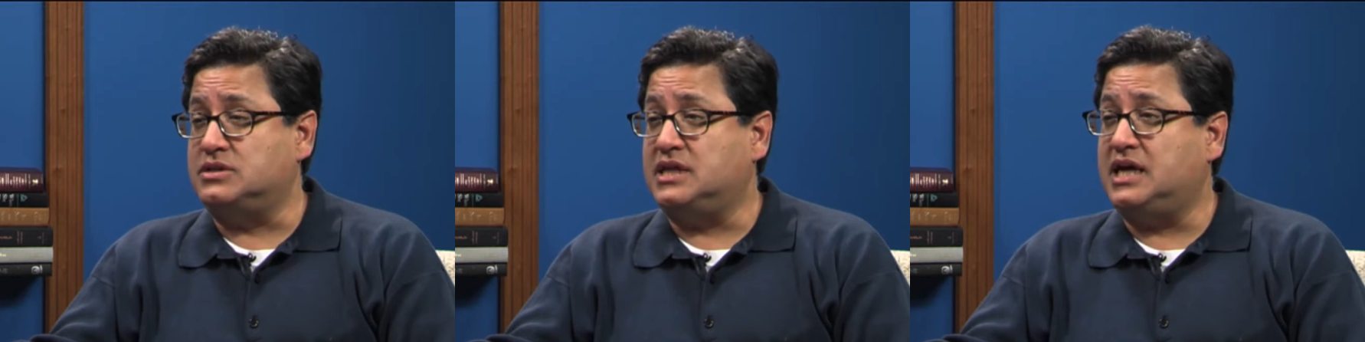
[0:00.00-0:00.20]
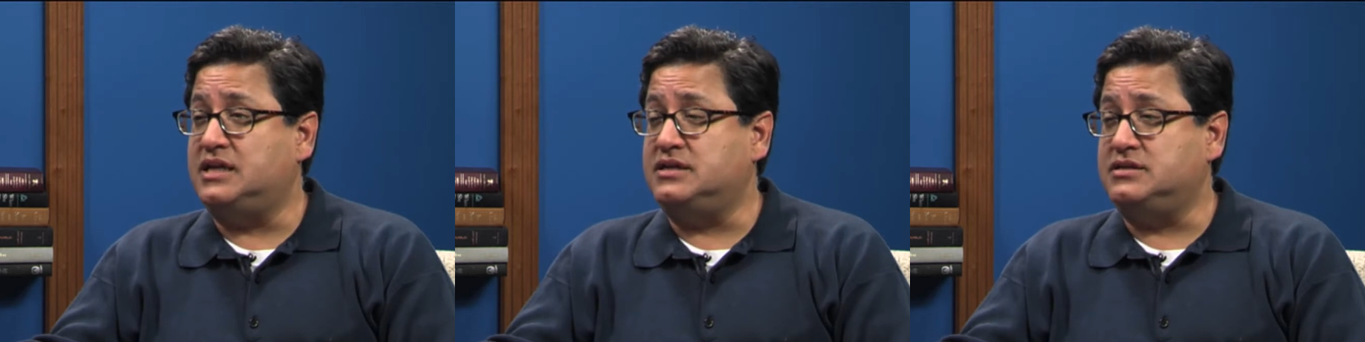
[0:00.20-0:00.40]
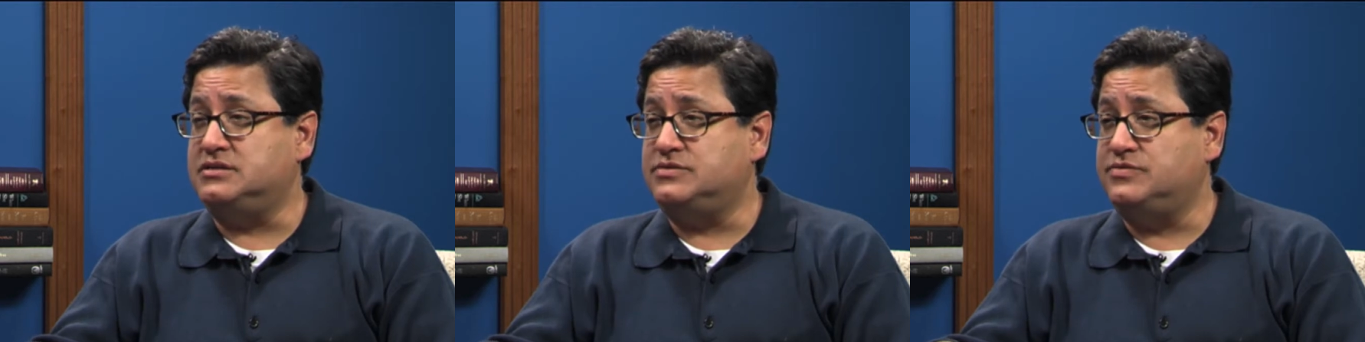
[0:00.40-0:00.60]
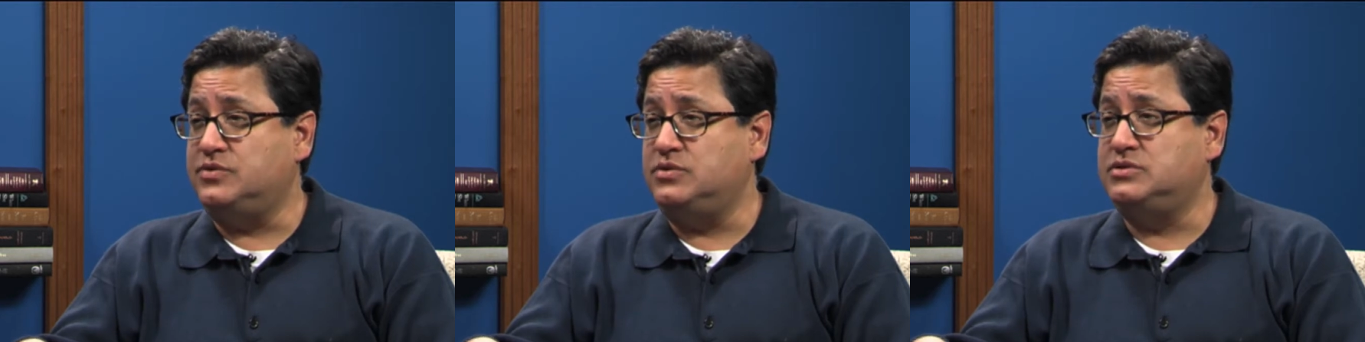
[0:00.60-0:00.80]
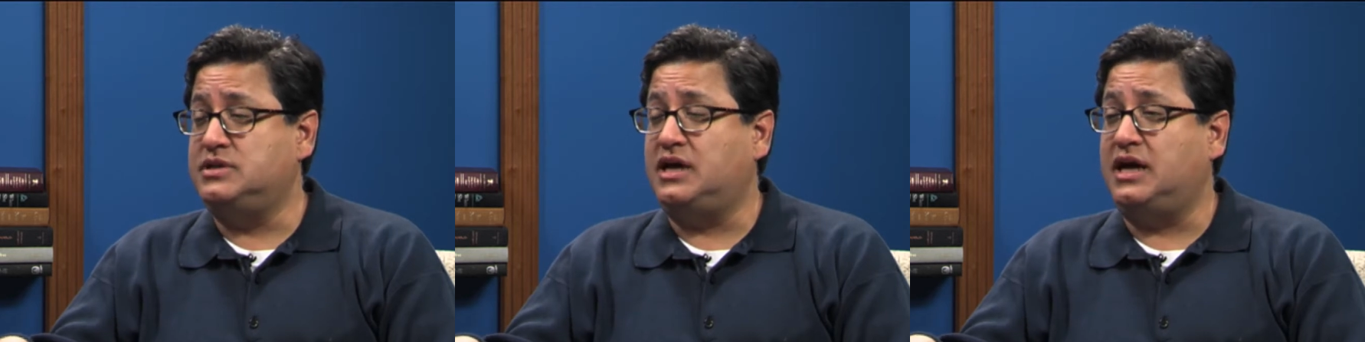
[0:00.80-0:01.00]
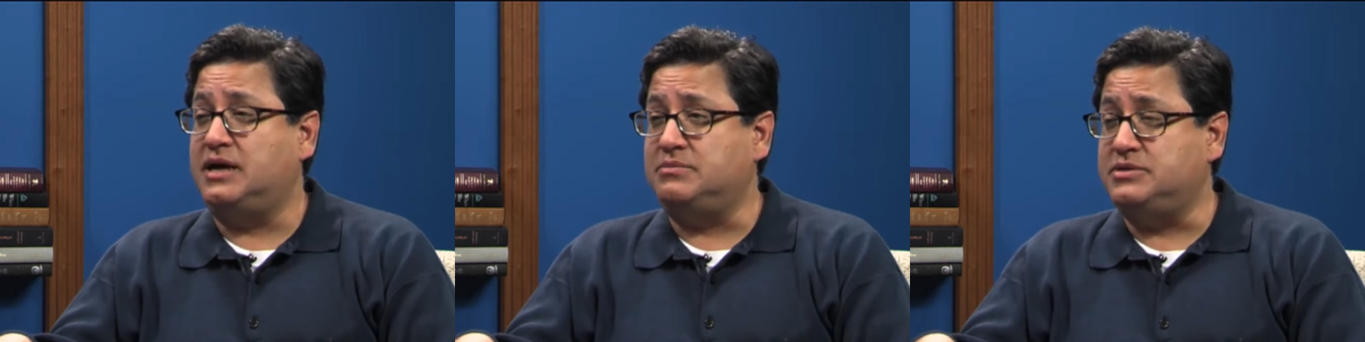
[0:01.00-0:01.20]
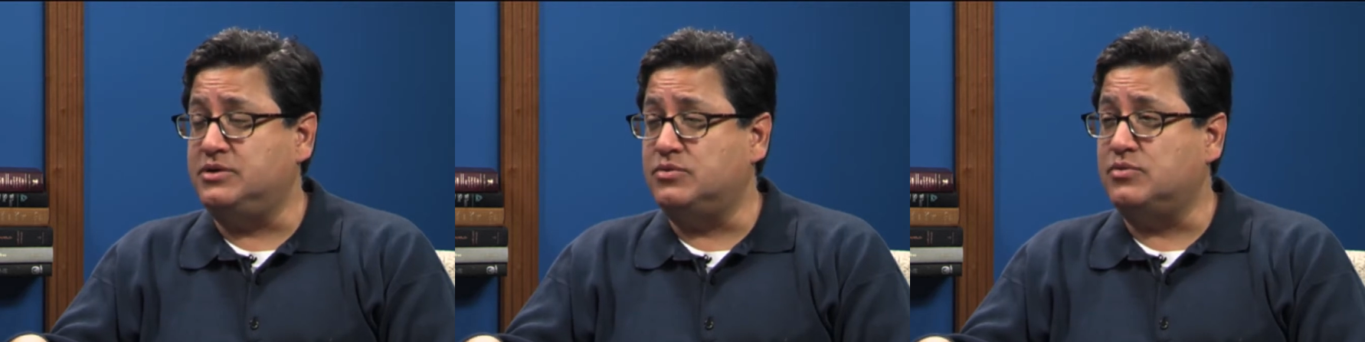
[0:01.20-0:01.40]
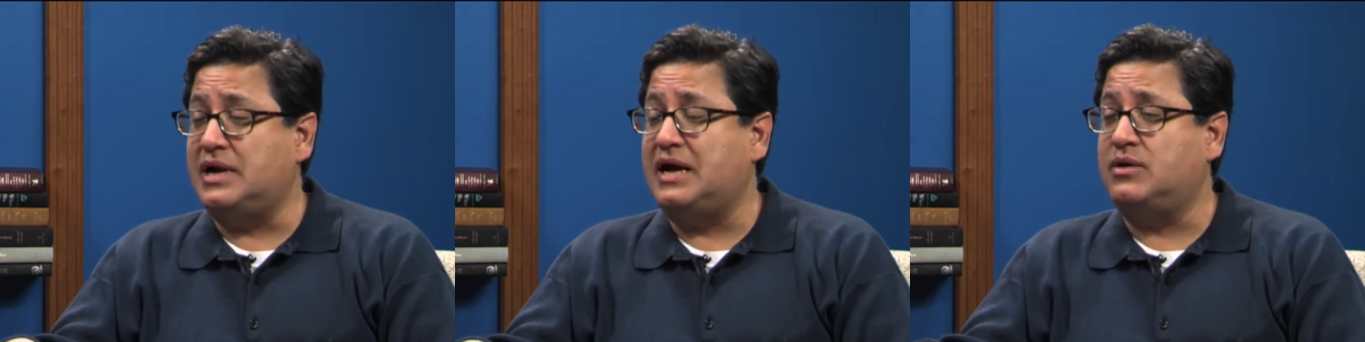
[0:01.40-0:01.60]
That is full-time,
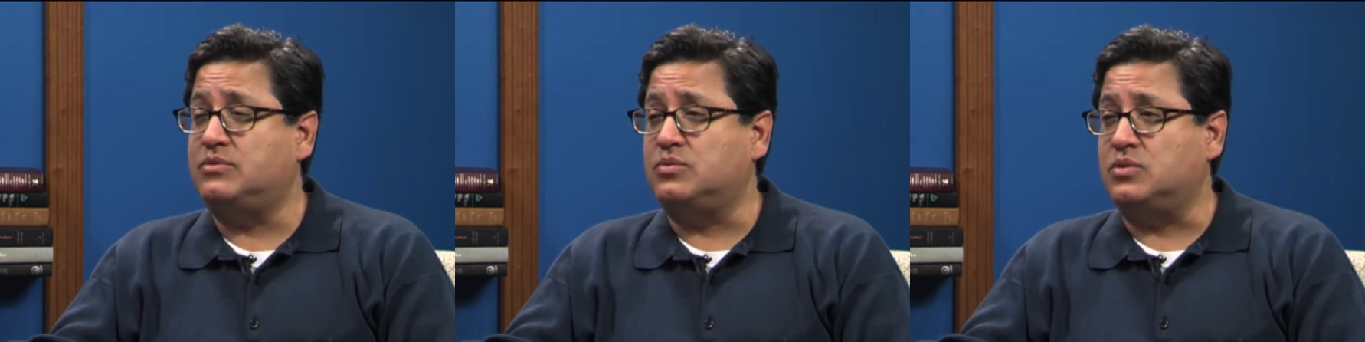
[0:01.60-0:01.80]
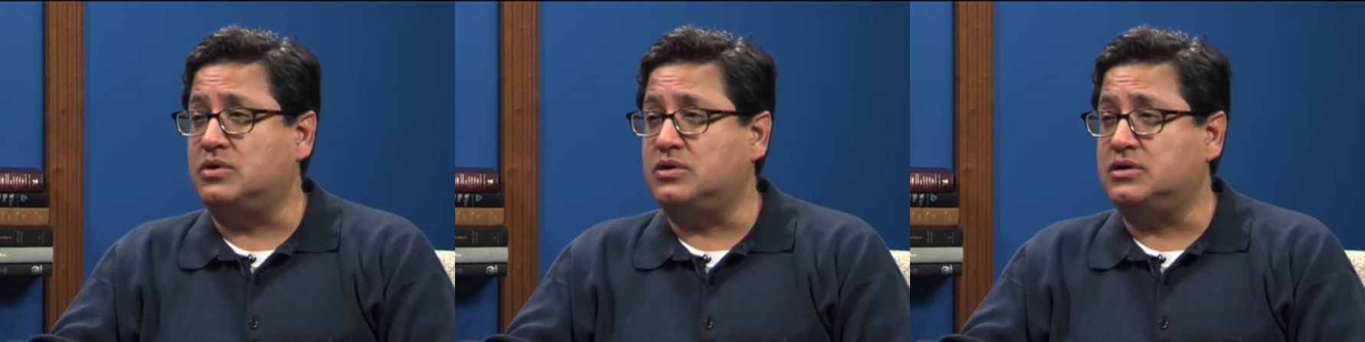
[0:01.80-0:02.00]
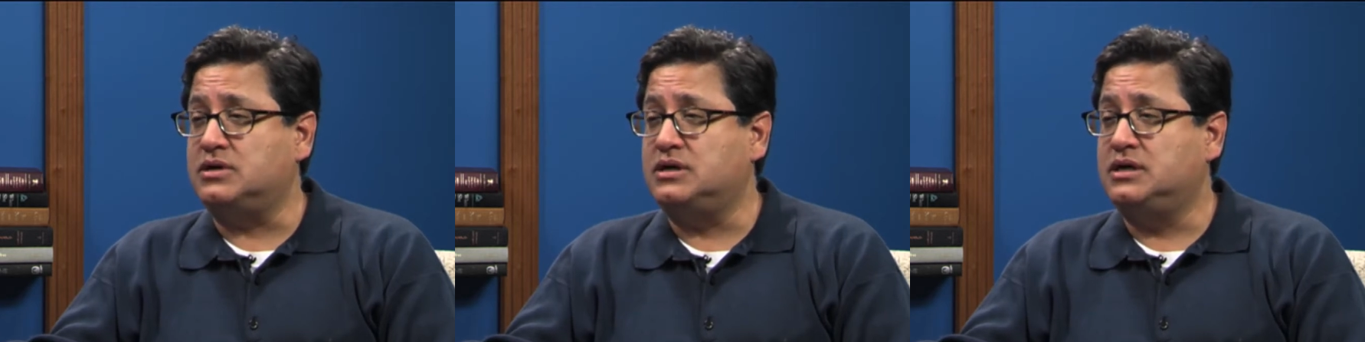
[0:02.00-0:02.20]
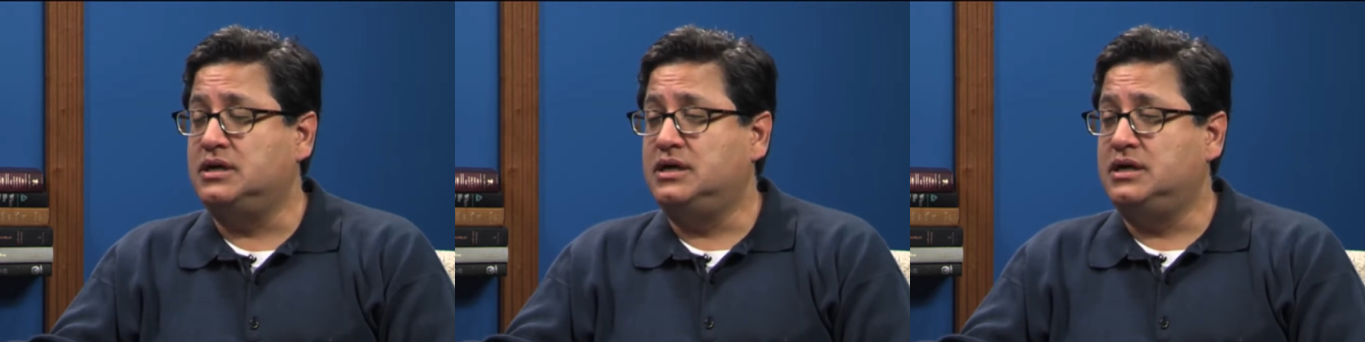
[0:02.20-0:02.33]
year-round work.